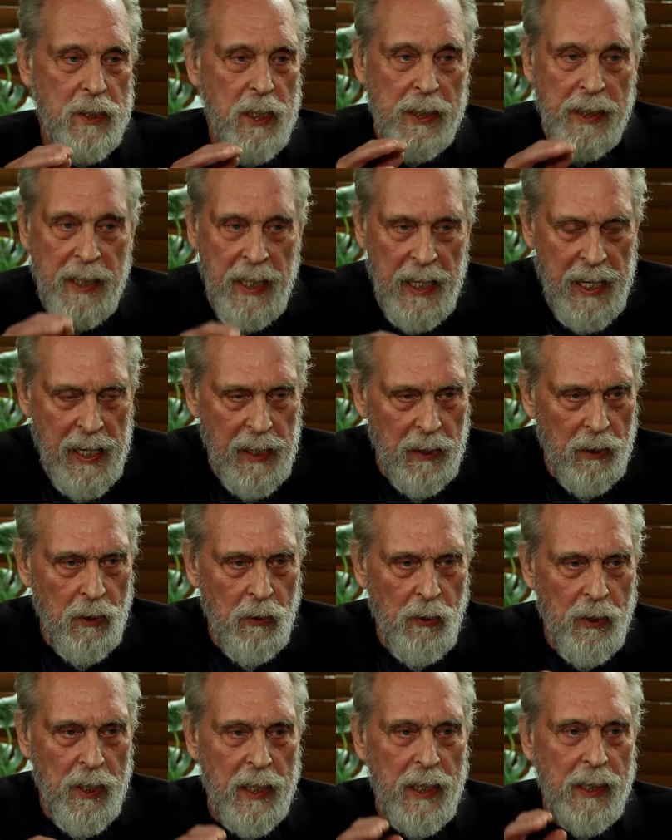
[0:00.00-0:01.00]
You can't do
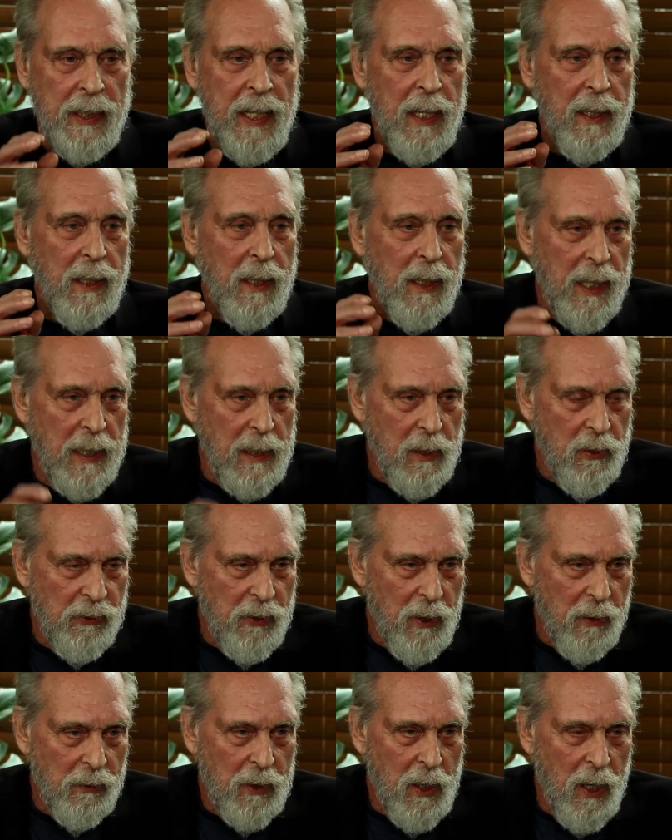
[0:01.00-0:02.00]
that. You can't let
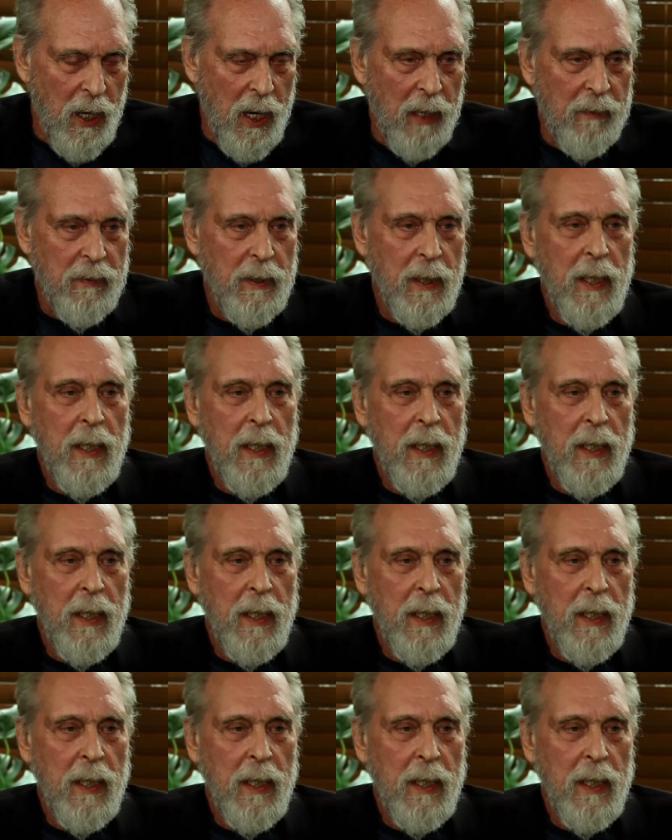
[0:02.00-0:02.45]
yourself cough.